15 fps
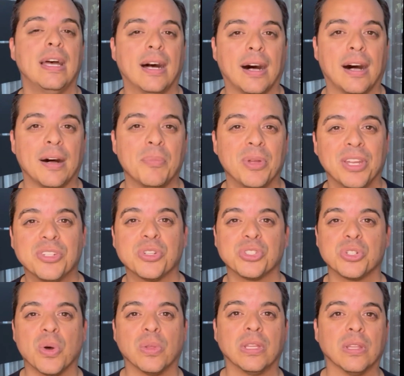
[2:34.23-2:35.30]
But
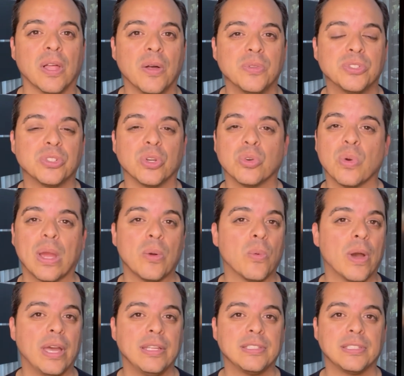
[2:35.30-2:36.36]
interest-only loans, great
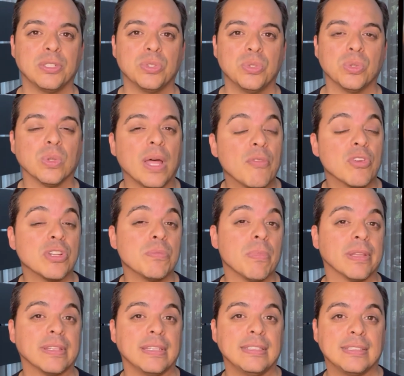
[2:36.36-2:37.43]
way to leverage
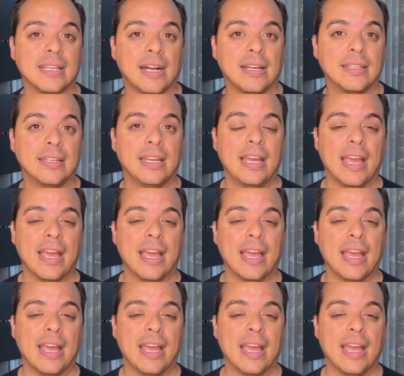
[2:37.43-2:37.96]
monthly debt